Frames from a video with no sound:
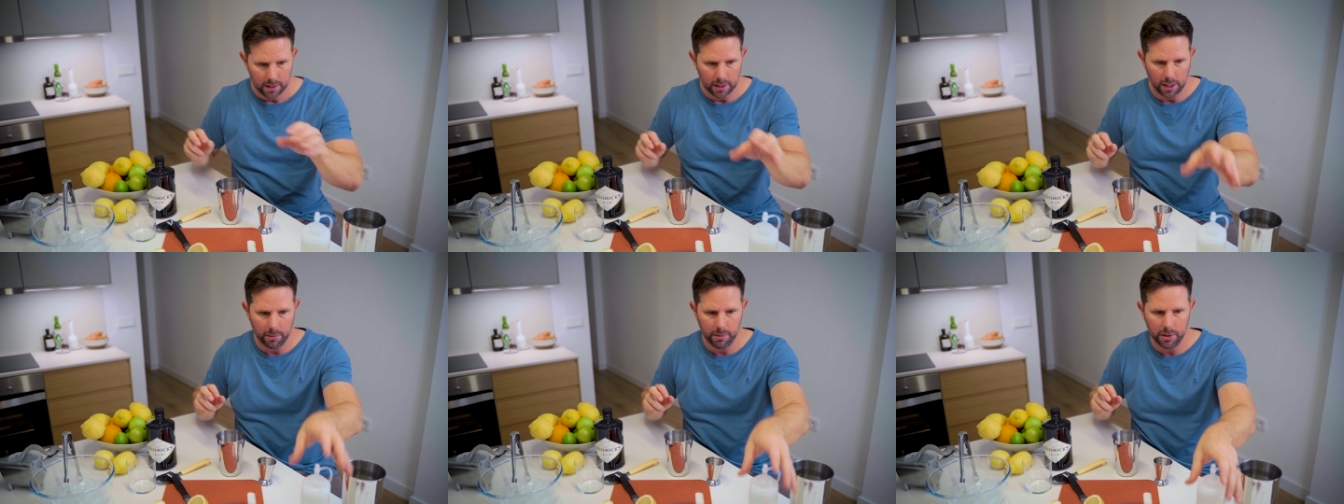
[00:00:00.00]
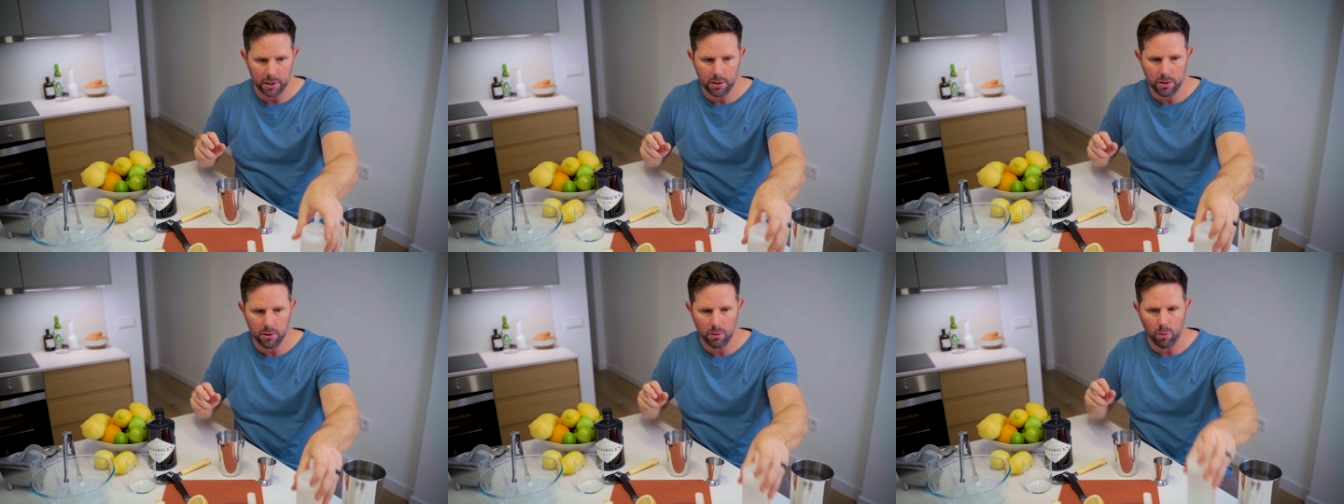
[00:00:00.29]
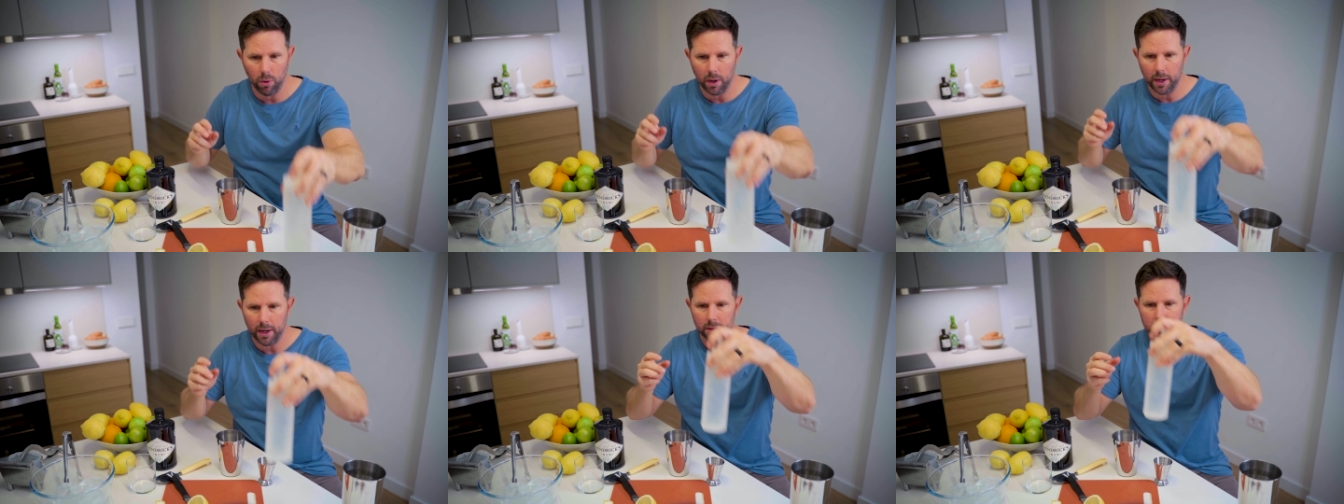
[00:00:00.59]
Now I'm gonna do
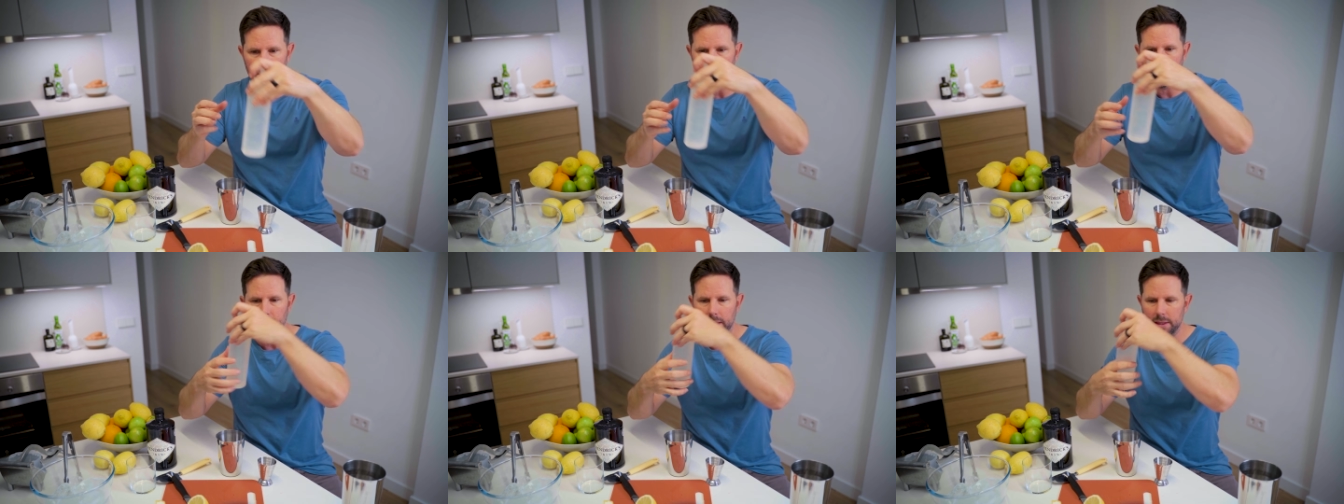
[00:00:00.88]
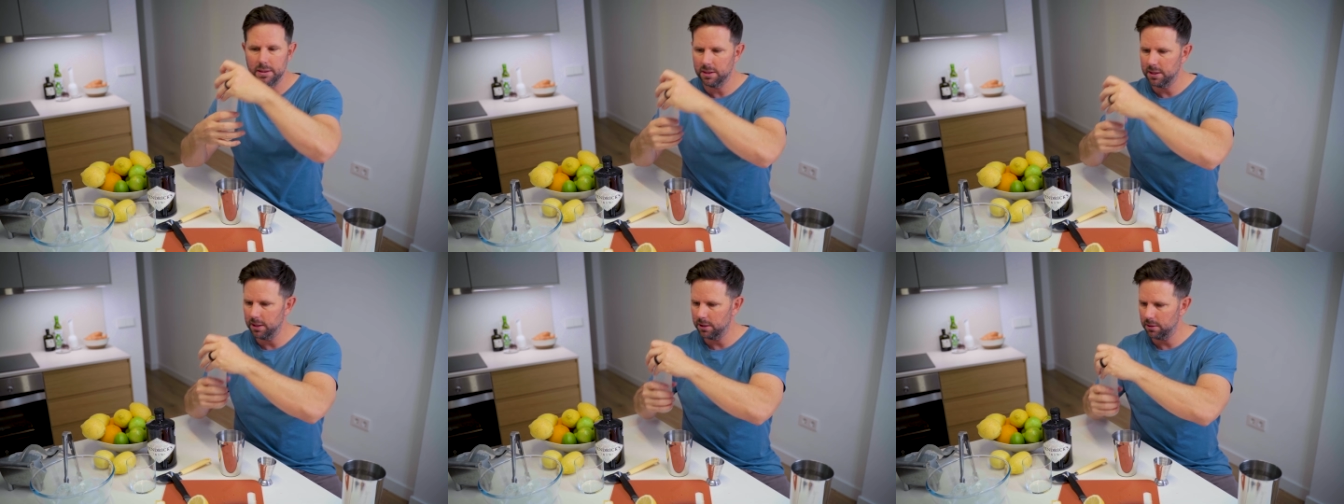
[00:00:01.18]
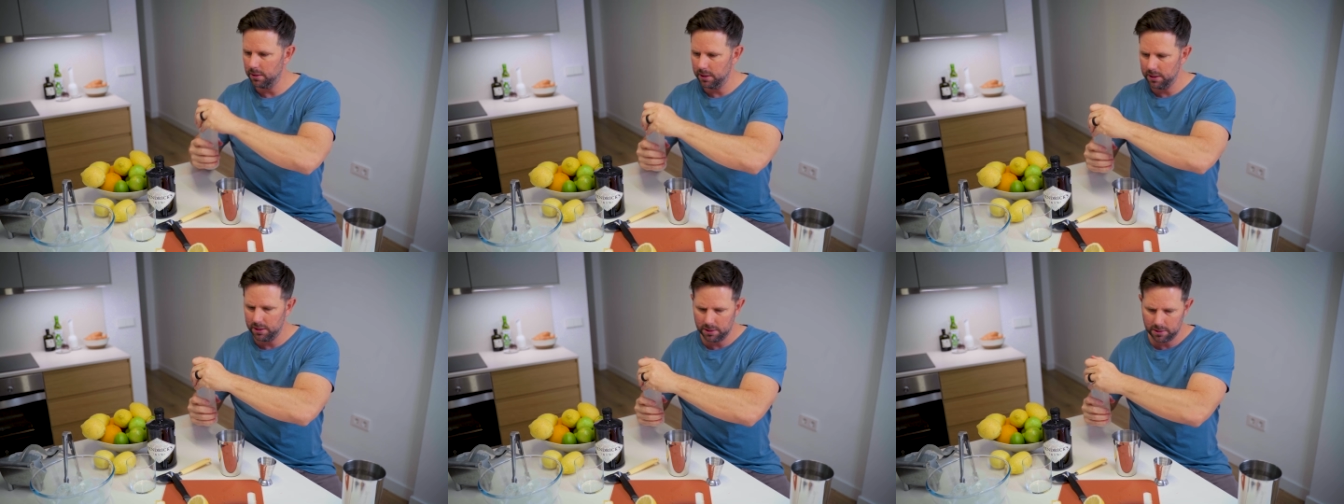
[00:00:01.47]
1 ounce of my
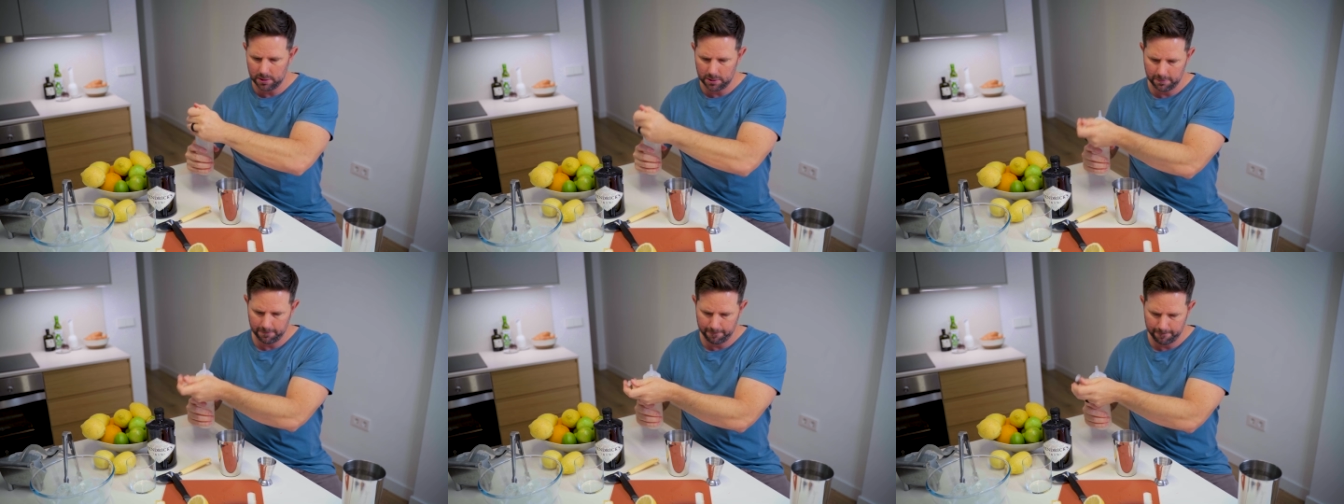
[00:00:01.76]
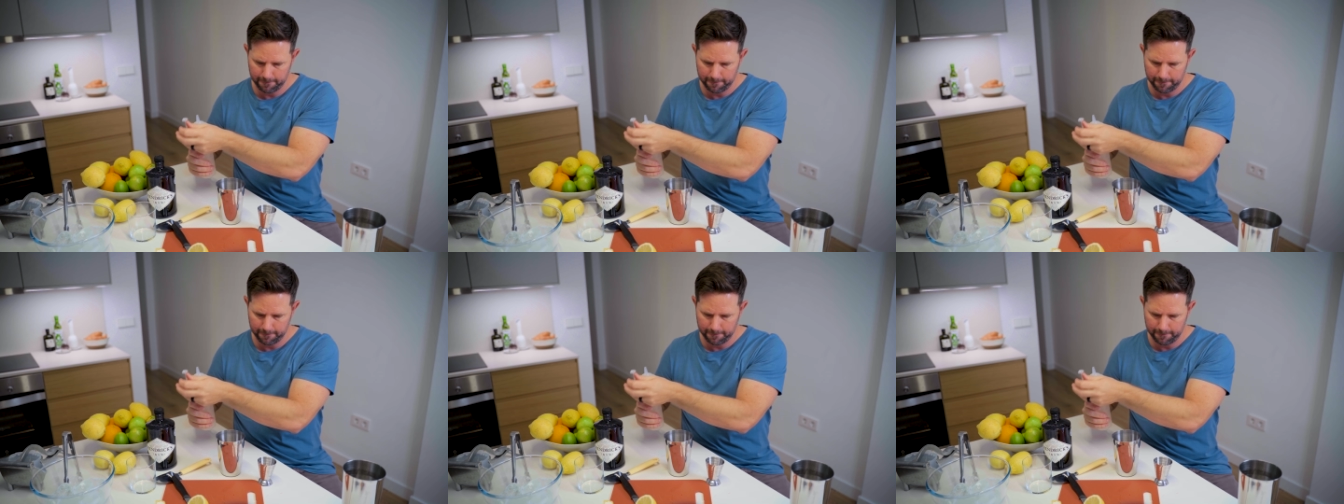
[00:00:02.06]
citrus,